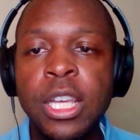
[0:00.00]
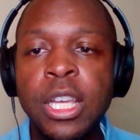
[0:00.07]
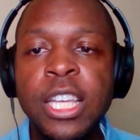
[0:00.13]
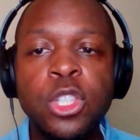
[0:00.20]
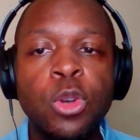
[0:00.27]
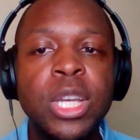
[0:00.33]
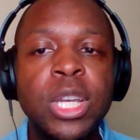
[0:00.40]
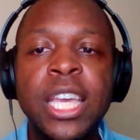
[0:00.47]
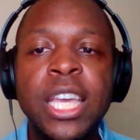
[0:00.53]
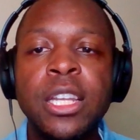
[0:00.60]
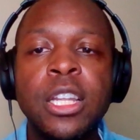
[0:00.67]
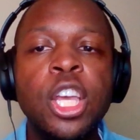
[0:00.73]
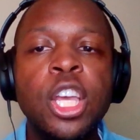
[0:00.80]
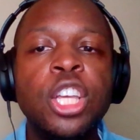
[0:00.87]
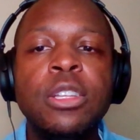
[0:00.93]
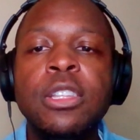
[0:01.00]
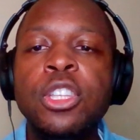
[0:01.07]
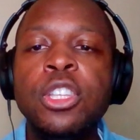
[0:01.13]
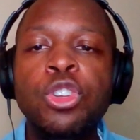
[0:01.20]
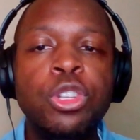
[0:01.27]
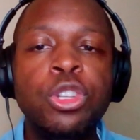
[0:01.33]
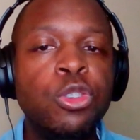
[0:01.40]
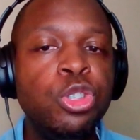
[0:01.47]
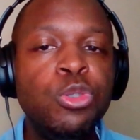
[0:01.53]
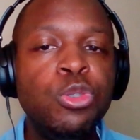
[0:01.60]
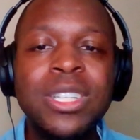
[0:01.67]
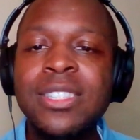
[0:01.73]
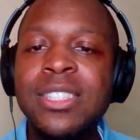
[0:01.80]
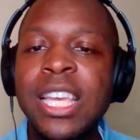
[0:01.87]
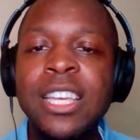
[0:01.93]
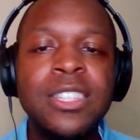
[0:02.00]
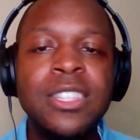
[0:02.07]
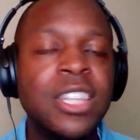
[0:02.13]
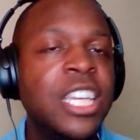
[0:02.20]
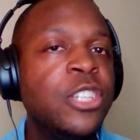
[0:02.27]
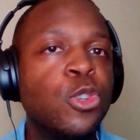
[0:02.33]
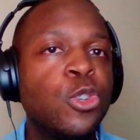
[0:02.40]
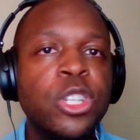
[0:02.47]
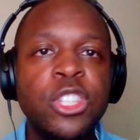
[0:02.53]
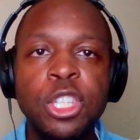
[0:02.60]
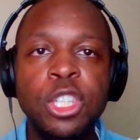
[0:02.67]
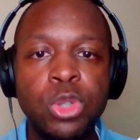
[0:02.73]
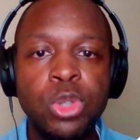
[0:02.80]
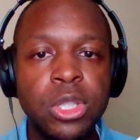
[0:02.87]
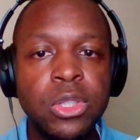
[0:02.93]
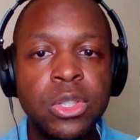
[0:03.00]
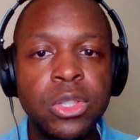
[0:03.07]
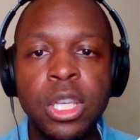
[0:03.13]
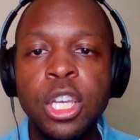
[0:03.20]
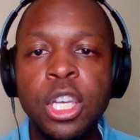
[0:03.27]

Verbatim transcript: So again, you you can say things are excuses